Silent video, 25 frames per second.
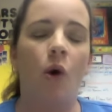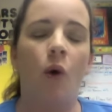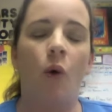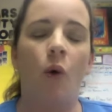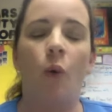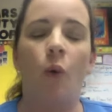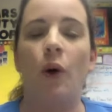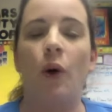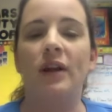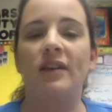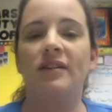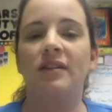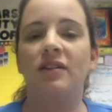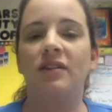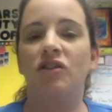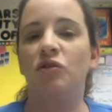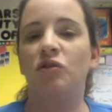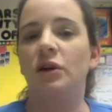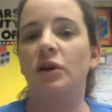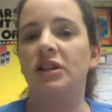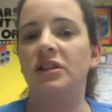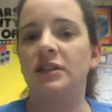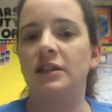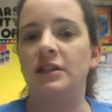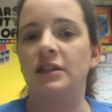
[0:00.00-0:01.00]
One
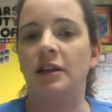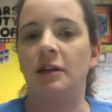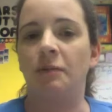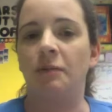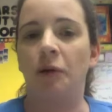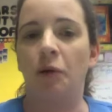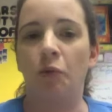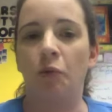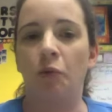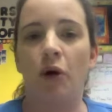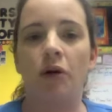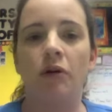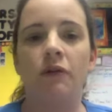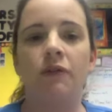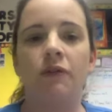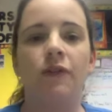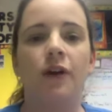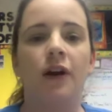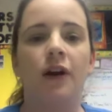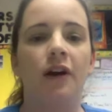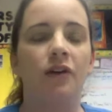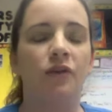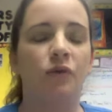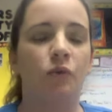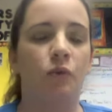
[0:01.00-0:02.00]
situation is going to be road
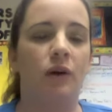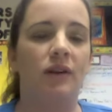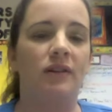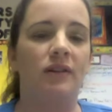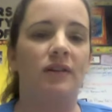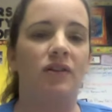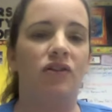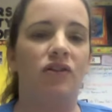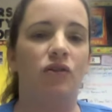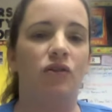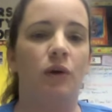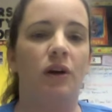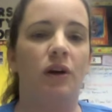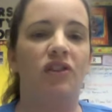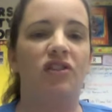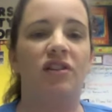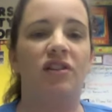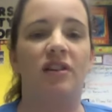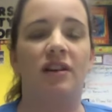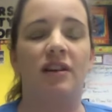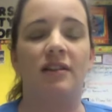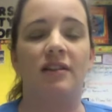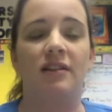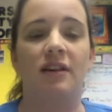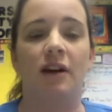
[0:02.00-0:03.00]
flares, one
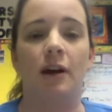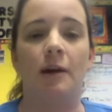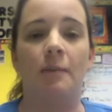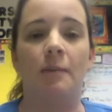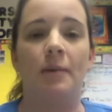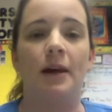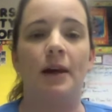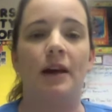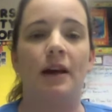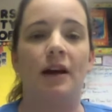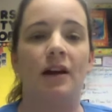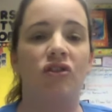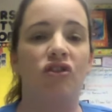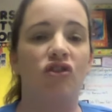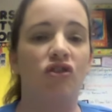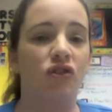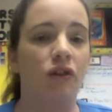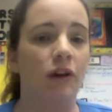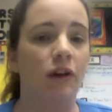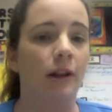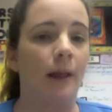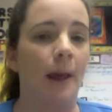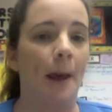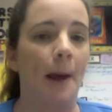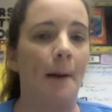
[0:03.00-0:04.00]
situation is going to be a
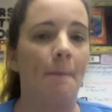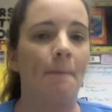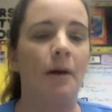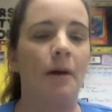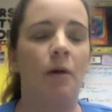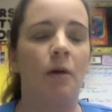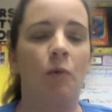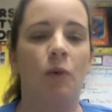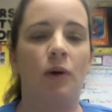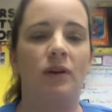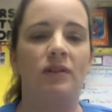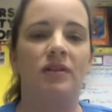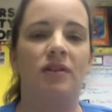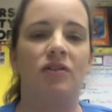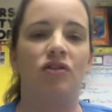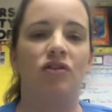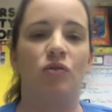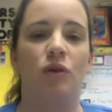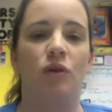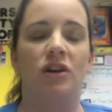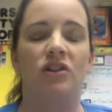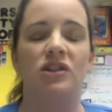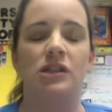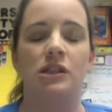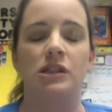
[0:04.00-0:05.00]
street lamp, and one
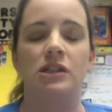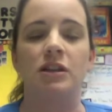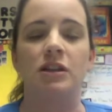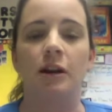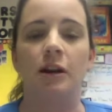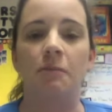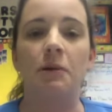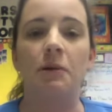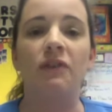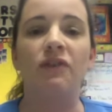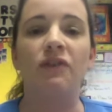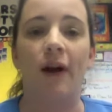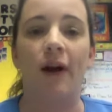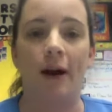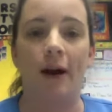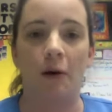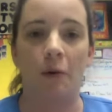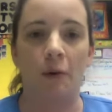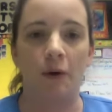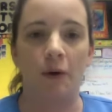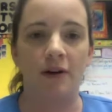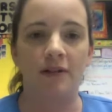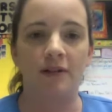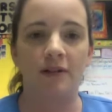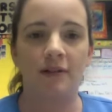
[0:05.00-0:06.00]
situation is going to be
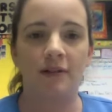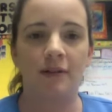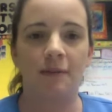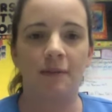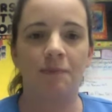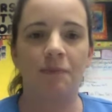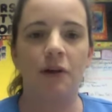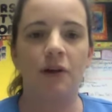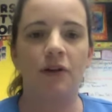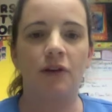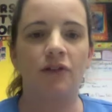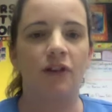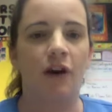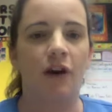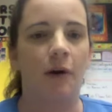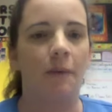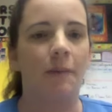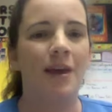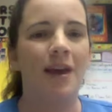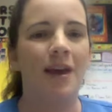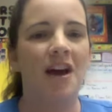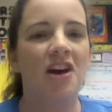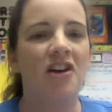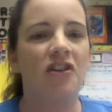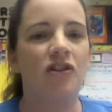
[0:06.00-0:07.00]
fireworks. So,
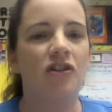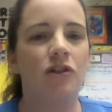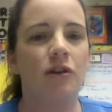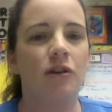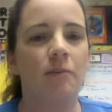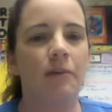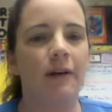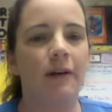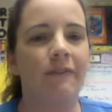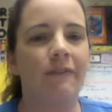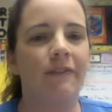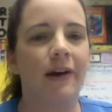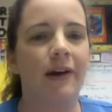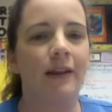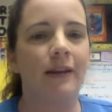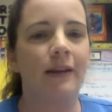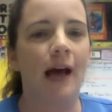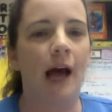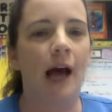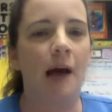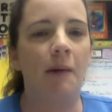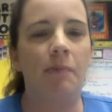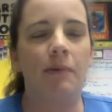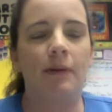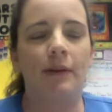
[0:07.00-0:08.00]
should be a fun
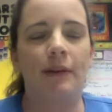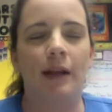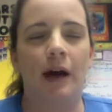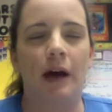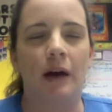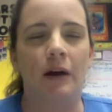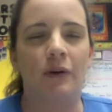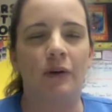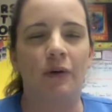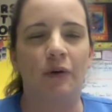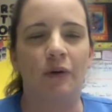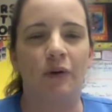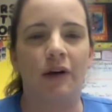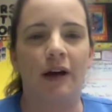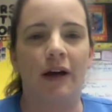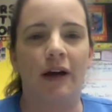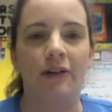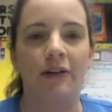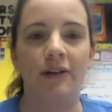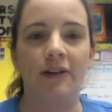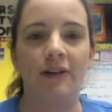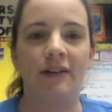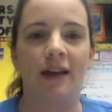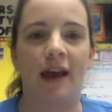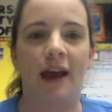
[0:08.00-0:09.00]
lab, a lot of cool
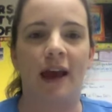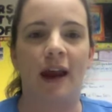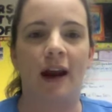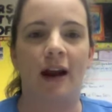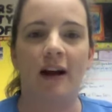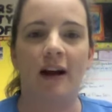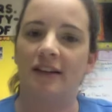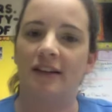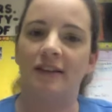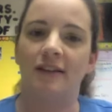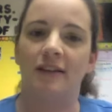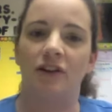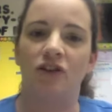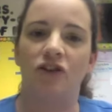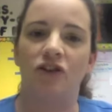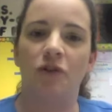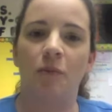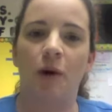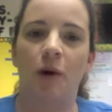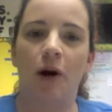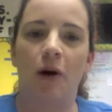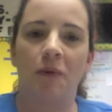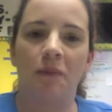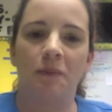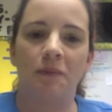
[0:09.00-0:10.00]
colors, and I'll see you
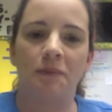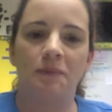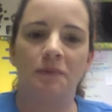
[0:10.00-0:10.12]
tomorrow.